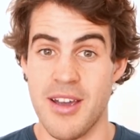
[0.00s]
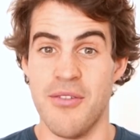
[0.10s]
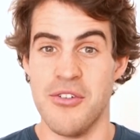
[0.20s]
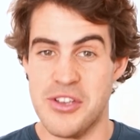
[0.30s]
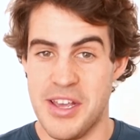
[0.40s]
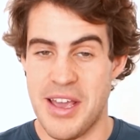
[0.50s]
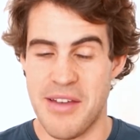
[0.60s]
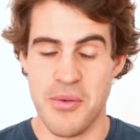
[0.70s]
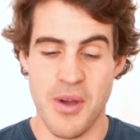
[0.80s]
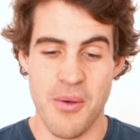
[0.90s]
Obviously,
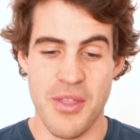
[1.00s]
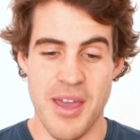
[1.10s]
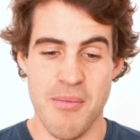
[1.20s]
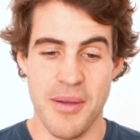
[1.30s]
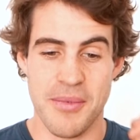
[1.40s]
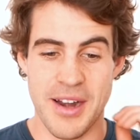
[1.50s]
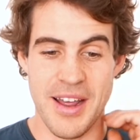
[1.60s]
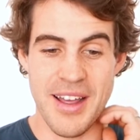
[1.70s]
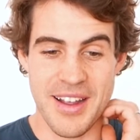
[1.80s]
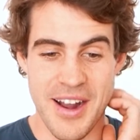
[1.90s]
having worked with him, I'm
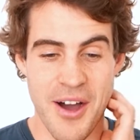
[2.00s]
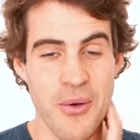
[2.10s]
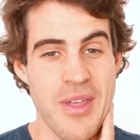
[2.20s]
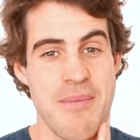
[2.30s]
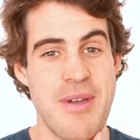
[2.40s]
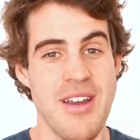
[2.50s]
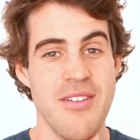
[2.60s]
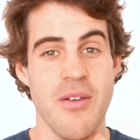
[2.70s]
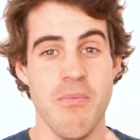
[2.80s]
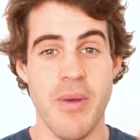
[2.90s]
gonna hold that opinion
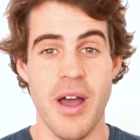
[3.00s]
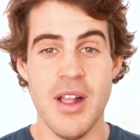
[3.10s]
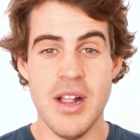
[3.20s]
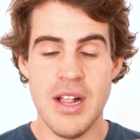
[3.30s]
of him. But